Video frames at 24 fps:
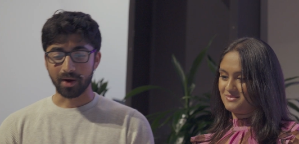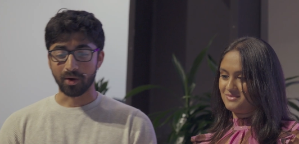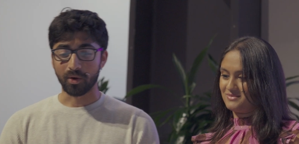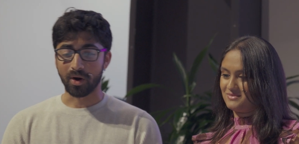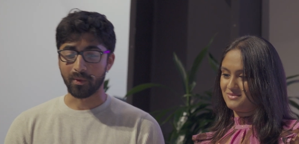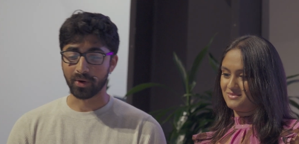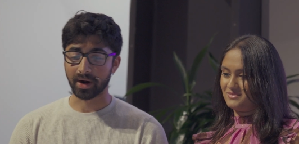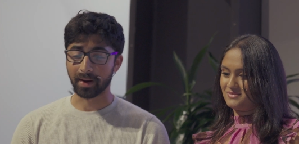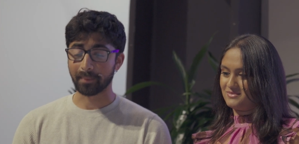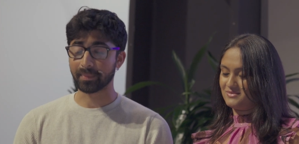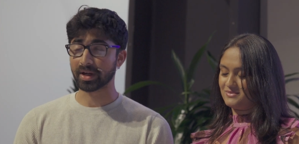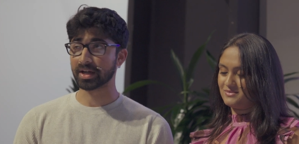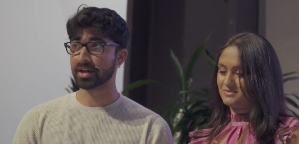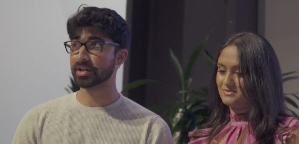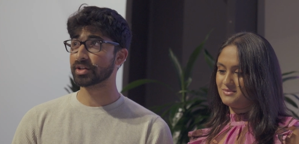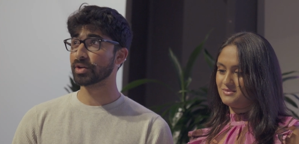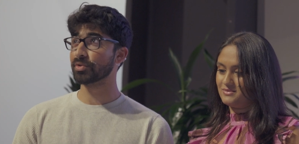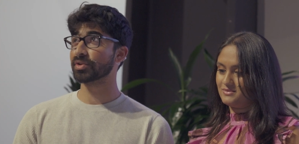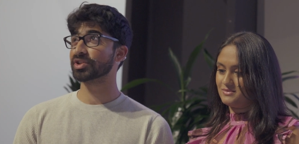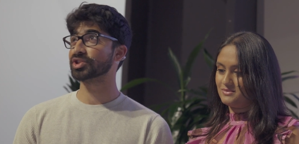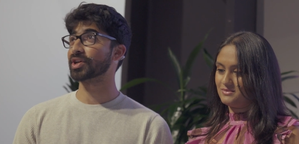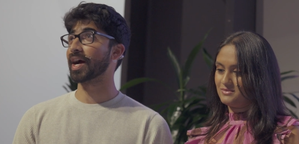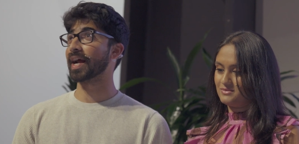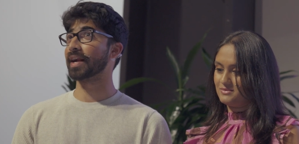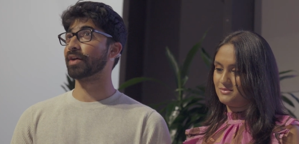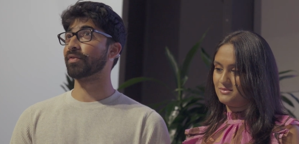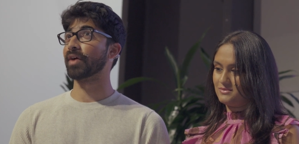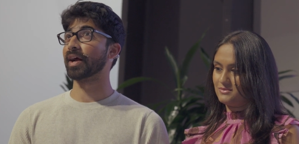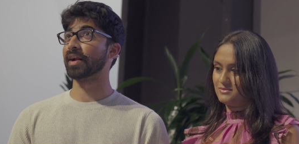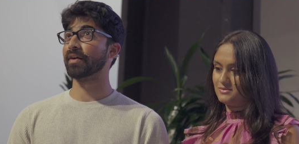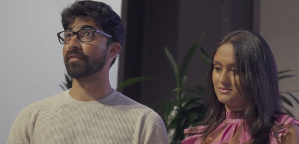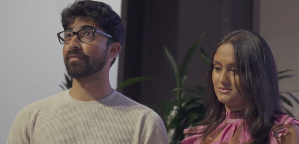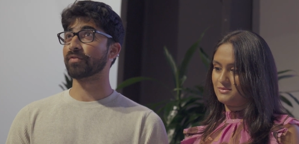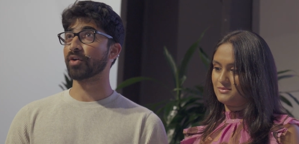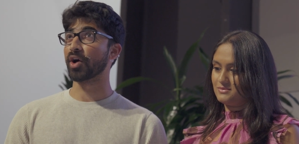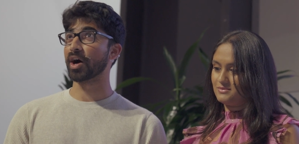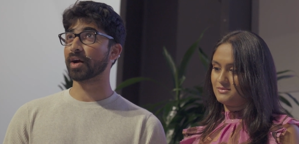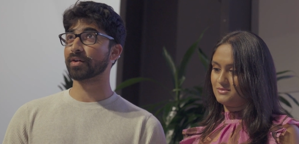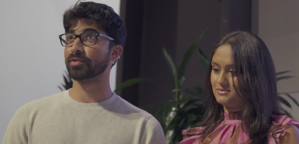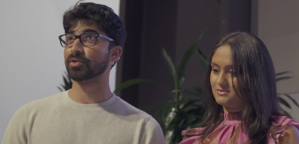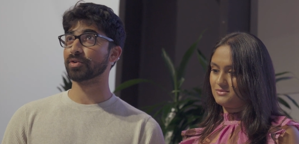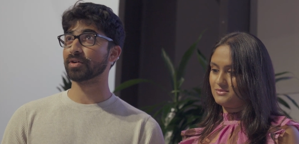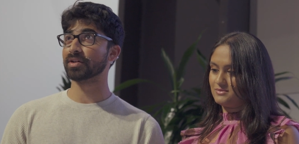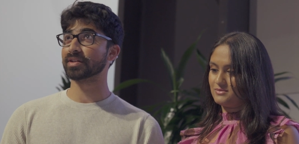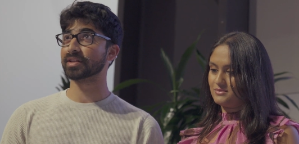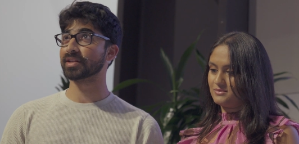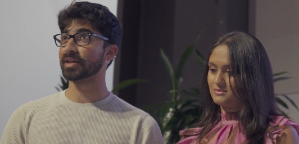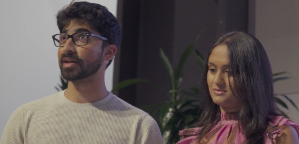Speaker 1: What I'm going to do is try to write a fraud
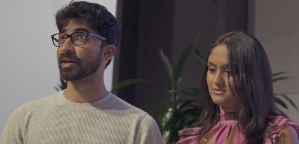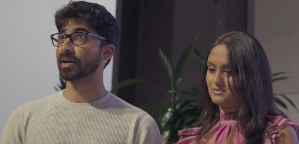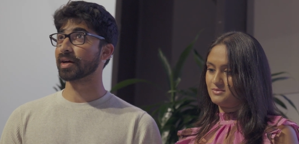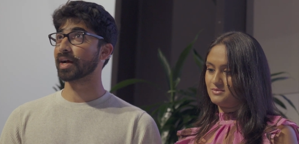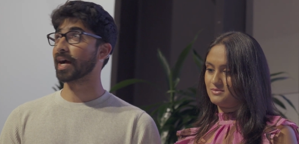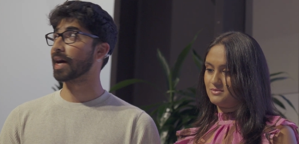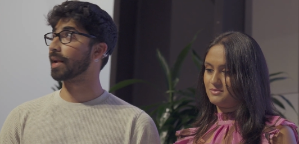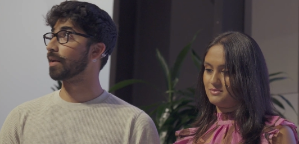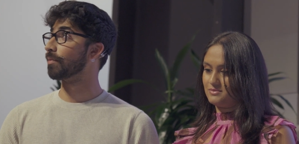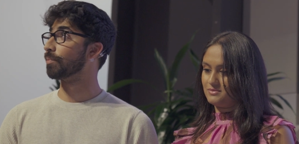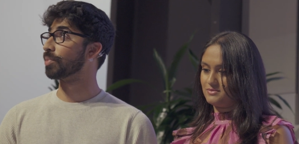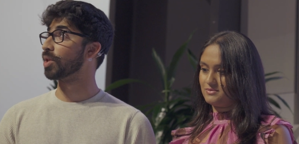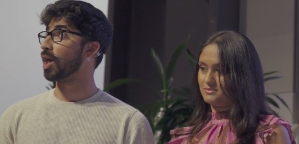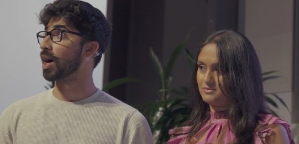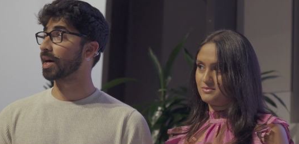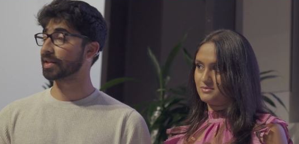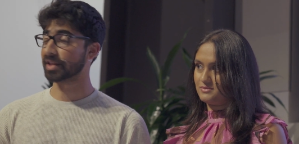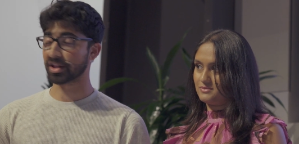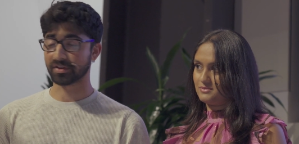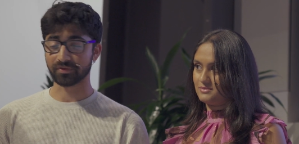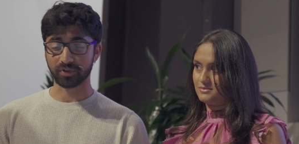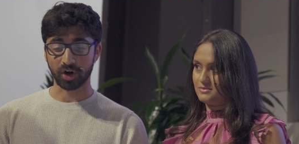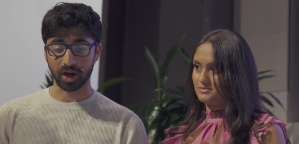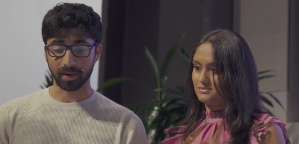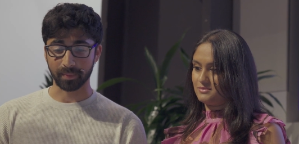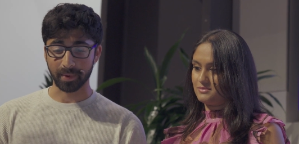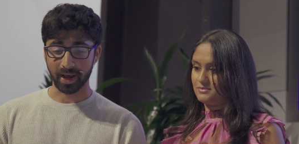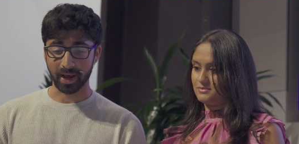rule to kind of block this fraud